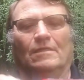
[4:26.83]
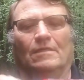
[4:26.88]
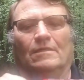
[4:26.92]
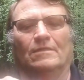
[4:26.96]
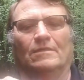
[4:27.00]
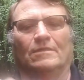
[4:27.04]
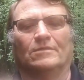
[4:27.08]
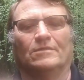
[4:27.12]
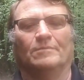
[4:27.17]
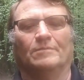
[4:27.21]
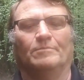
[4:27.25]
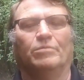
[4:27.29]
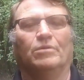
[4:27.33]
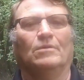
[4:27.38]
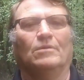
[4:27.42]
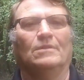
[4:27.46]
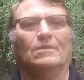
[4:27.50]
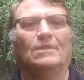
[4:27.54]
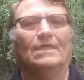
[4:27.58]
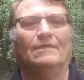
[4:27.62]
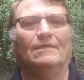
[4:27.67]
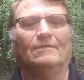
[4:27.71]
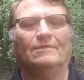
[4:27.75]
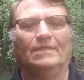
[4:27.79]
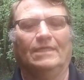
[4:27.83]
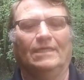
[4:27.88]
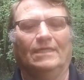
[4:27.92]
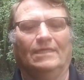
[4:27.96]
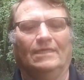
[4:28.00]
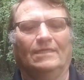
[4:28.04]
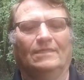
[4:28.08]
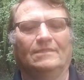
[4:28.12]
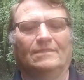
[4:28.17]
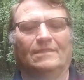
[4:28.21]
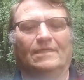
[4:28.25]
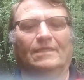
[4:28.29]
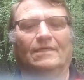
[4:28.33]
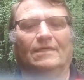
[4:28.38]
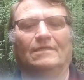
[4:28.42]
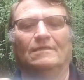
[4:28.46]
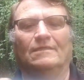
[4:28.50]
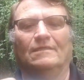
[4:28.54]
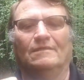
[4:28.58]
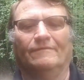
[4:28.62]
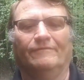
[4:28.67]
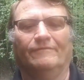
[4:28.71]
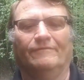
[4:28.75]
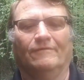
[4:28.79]
There's a pull-out
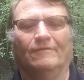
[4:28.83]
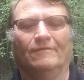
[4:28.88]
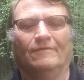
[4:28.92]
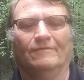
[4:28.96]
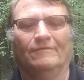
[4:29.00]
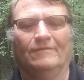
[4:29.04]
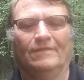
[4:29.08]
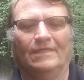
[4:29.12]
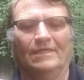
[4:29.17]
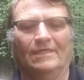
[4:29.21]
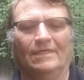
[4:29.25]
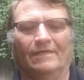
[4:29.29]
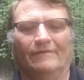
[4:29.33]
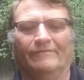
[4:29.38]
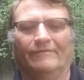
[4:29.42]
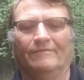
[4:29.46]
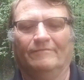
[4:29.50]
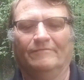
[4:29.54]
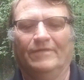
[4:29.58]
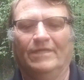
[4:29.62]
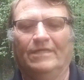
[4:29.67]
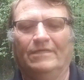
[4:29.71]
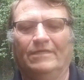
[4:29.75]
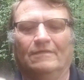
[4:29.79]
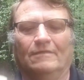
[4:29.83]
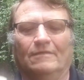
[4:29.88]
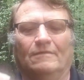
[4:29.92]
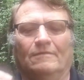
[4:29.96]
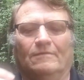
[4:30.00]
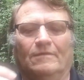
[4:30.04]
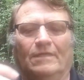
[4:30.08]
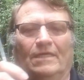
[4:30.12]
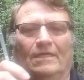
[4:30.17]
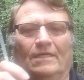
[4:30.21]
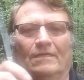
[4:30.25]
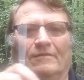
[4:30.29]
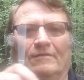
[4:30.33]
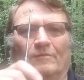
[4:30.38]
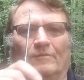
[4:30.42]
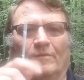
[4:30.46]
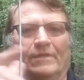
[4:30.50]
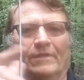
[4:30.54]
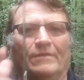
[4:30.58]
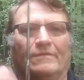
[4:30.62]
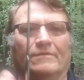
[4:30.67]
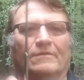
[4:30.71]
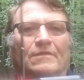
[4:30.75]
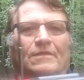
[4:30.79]
antenna for the FM radio and the
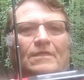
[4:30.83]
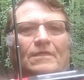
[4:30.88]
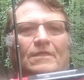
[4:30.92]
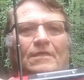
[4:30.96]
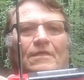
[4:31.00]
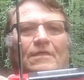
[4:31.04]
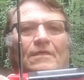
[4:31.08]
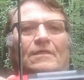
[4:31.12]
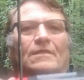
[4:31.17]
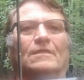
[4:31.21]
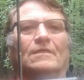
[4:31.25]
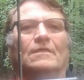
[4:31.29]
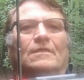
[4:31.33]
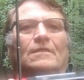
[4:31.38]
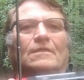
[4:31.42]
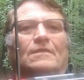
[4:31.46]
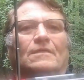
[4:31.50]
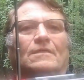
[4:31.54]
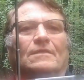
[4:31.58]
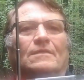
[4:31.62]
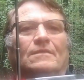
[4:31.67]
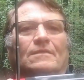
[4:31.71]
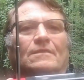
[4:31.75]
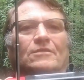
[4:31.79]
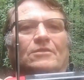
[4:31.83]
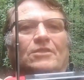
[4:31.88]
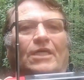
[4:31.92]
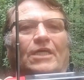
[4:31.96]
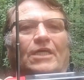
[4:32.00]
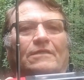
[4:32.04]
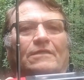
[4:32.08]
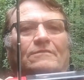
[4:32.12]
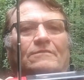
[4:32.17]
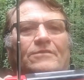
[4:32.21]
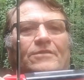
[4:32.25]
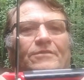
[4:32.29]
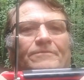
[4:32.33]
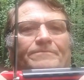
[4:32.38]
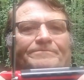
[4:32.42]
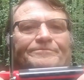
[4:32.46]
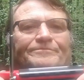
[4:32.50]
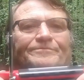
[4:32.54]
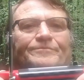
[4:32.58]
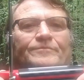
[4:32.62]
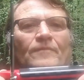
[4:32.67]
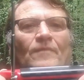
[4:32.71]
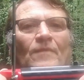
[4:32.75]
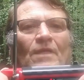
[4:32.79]
weather channels,
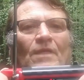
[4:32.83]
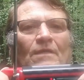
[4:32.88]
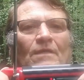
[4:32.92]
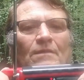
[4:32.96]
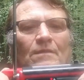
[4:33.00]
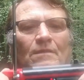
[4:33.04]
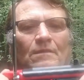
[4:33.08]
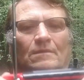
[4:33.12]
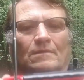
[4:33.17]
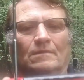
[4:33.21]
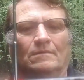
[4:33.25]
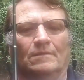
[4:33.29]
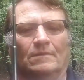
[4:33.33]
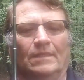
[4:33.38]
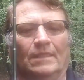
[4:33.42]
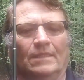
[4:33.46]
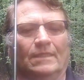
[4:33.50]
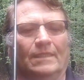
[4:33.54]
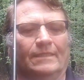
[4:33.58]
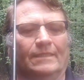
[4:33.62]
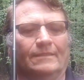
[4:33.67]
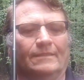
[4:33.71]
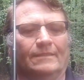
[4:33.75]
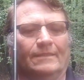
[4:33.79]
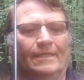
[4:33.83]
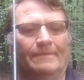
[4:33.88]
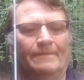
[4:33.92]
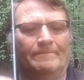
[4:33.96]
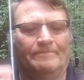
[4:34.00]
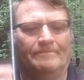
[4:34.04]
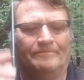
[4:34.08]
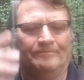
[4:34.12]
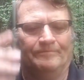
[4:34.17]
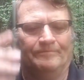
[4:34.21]
right like that.